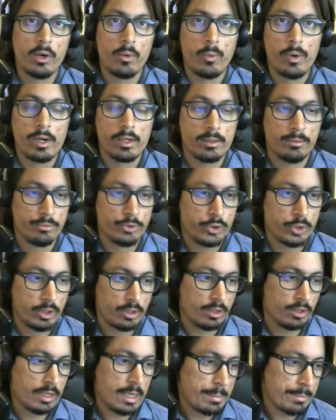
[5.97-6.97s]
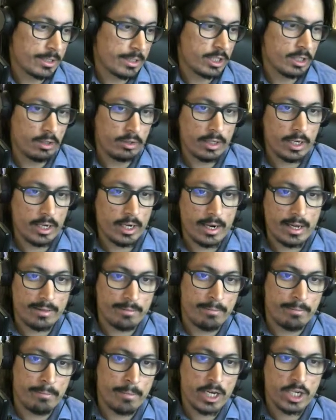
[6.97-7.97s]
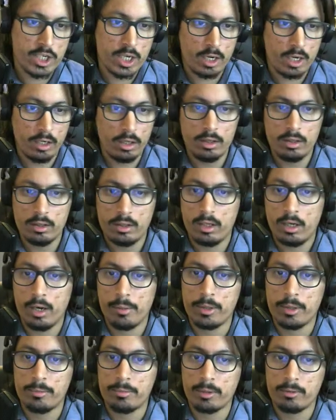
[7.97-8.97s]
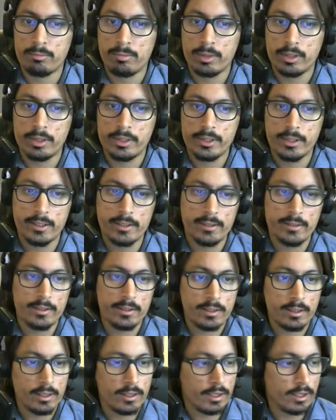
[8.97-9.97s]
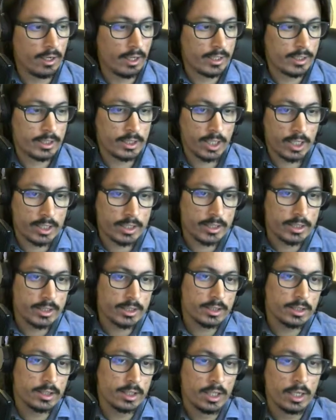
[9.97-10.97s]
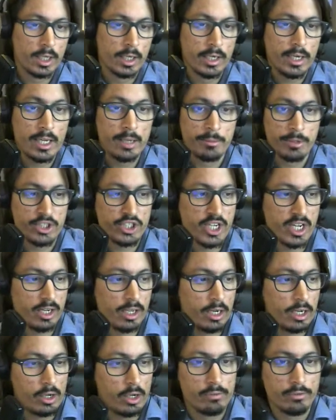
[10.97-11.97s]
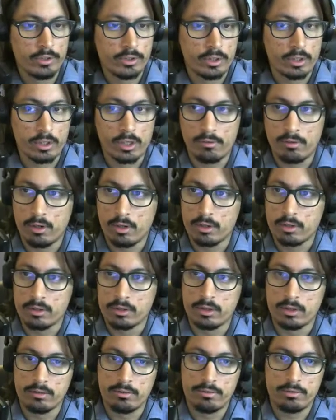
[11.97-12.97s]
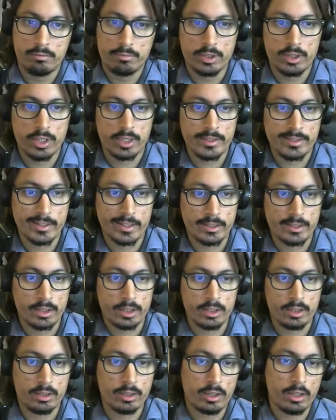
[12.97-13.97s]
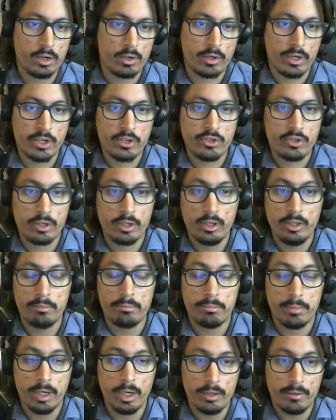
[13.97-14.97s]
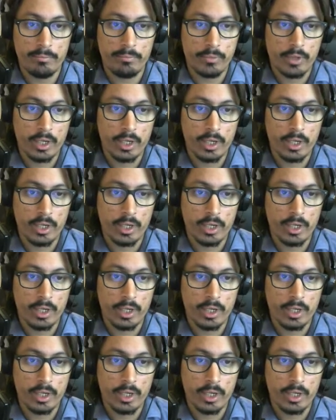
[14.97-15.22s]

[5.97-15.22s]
Welcome to another episode here at my channel, Amit Patpatia, a lighting artist. In my channel I obviously cover other stuff besides lighting occasionally, but